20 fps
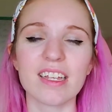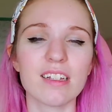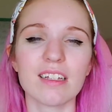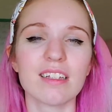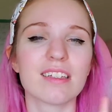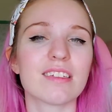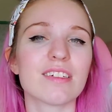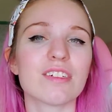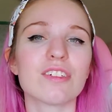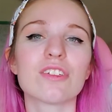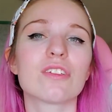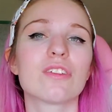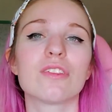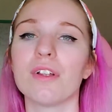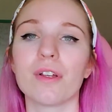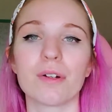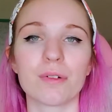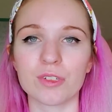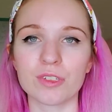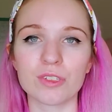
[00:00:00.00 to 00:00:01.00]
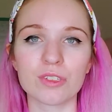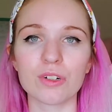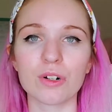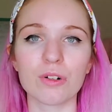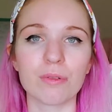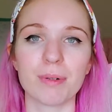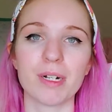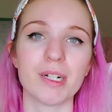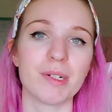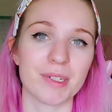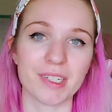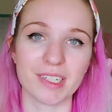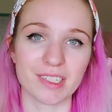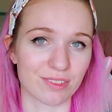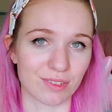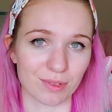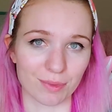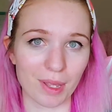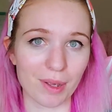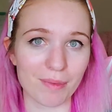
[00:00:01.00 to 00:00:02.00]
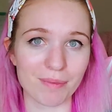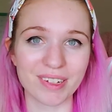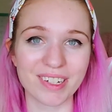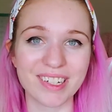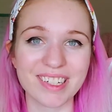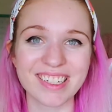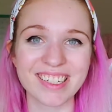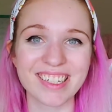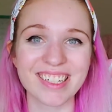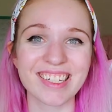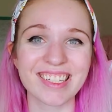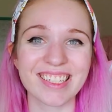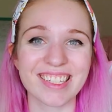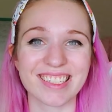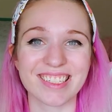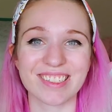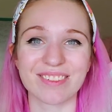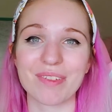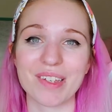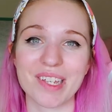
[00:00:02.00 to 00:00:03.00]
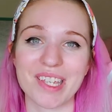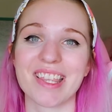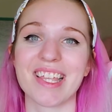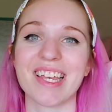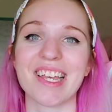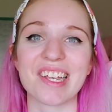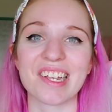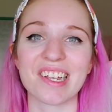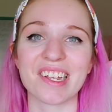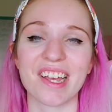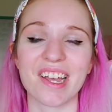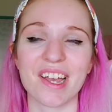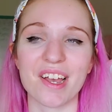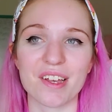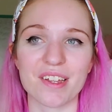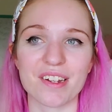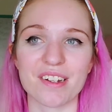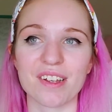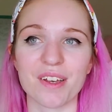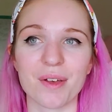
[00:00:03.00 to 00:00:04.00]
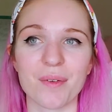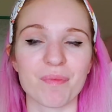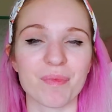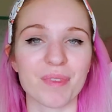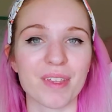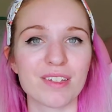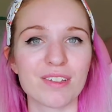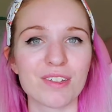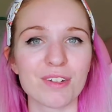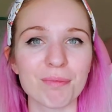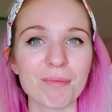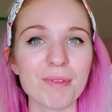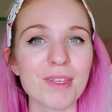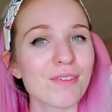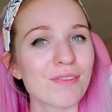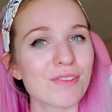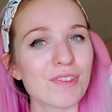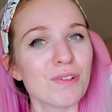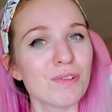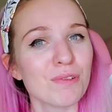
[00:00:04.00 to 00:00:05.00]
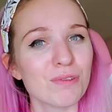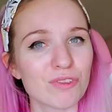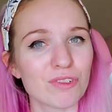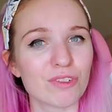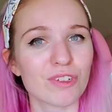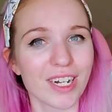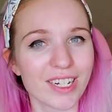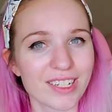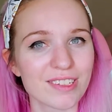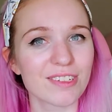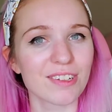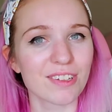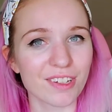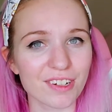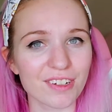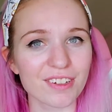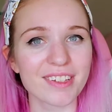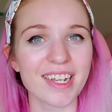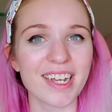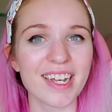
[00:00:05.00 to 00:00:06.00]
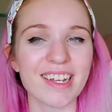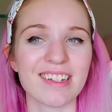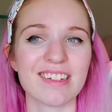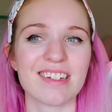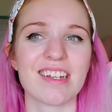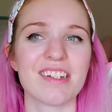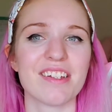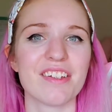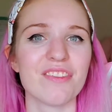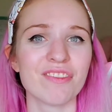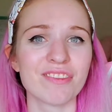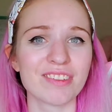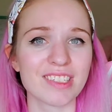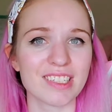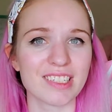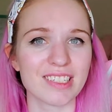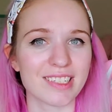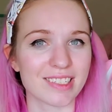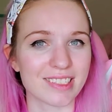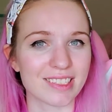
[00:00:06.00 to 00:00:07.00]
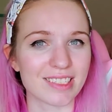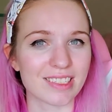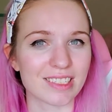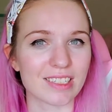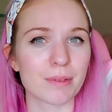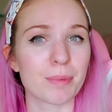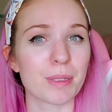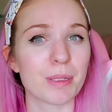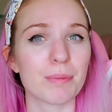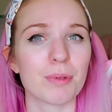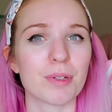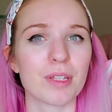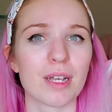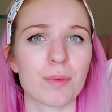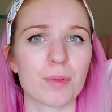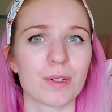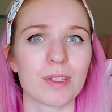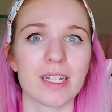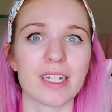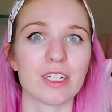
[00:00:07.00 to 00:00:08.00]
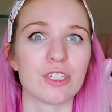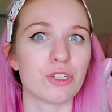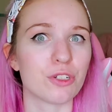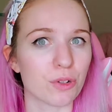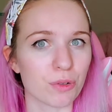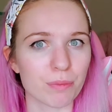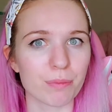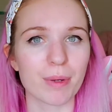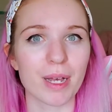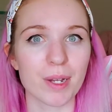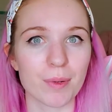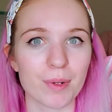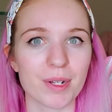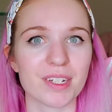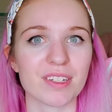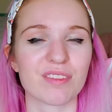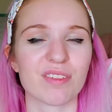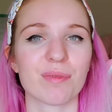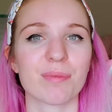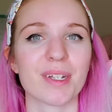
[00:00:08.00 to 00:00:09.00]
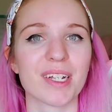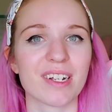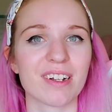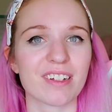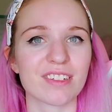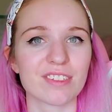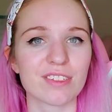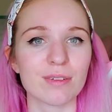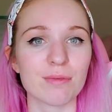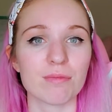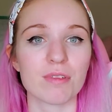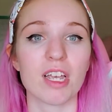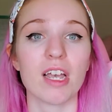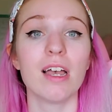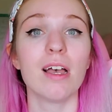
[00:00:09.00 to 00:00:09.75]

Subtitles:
they're just, no, just don't buy wigs from them. That's a big thing. And it took me a few tries to learn that, and I didn't really listen to the people that were like, don't buy wigs from Miccostumes,